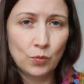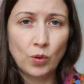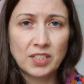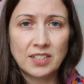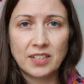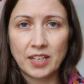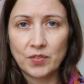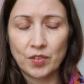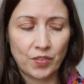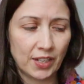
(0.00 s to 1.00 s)
What a state
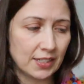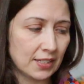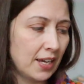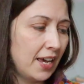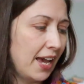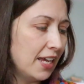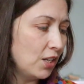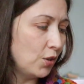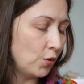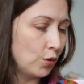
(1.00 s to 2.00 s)
of affairs.
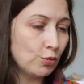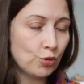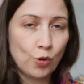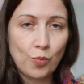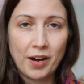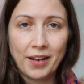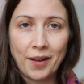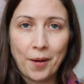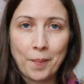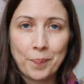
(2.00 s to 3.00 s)
Anywho, you saw
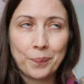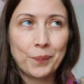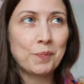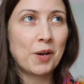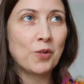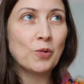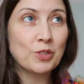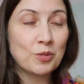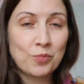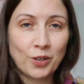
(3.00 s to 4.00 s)
my
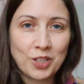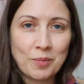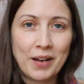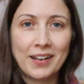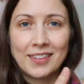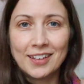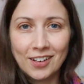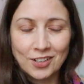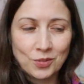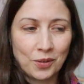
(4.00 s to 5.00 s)
autumn project bag in the
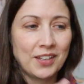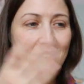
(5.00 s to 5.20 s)
last one.